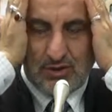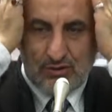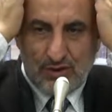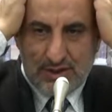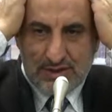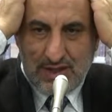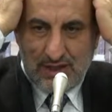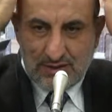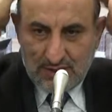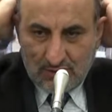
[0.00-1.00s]
not to the
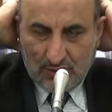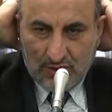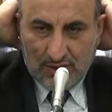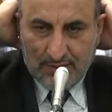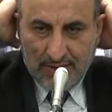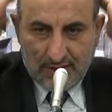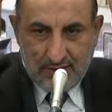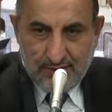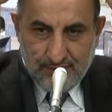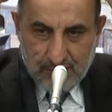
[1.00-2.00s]
sides, not to the back.